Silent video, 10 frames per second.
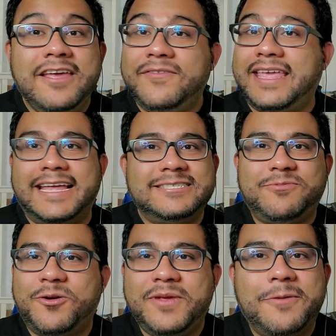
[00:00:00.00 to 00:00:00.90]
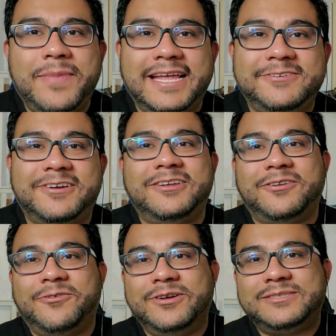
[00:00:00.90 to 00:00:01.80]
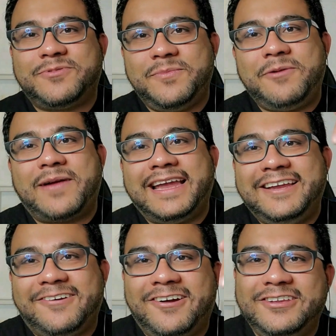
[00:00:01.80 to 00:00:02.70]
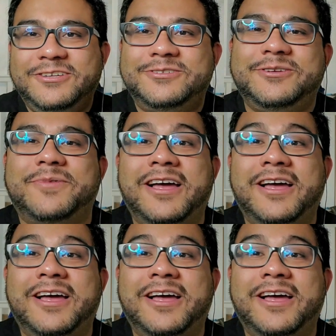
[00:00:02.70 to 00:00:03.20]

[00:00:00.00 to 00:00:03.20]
If you can't support me on Patreon, you can always support me right here on YouTube.